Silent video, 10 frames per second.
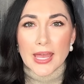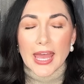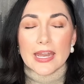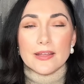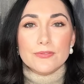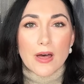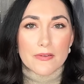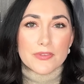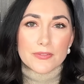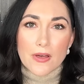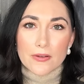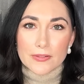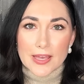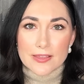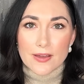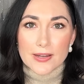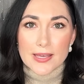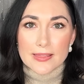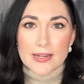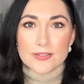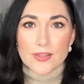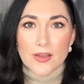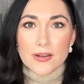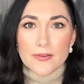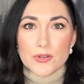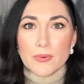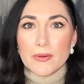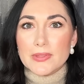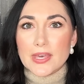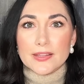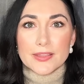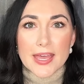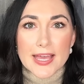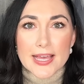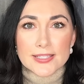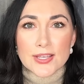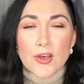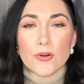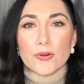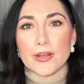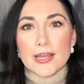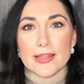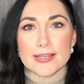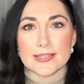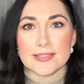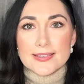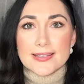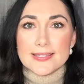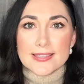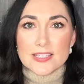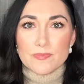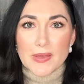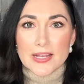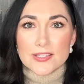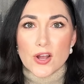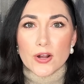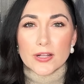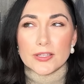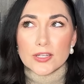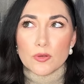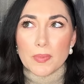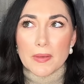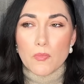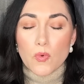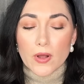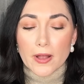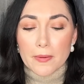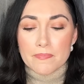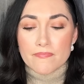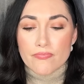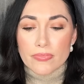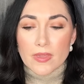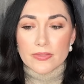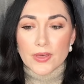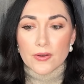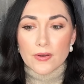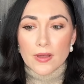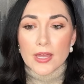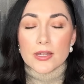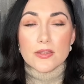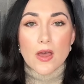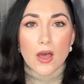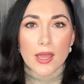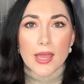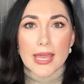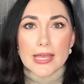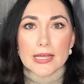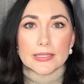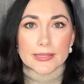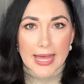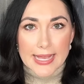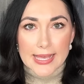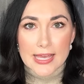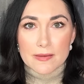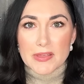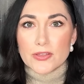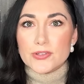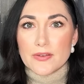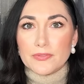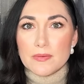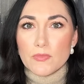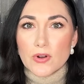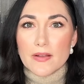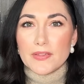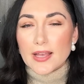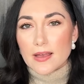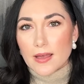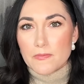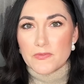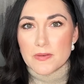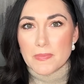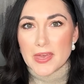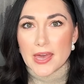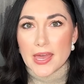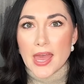and I love the long length on it, that it's long enough to wear with like leggings, or in this instance, these pants are a little bit more, they're not a legging, but they're definitely more of like a comfy pant.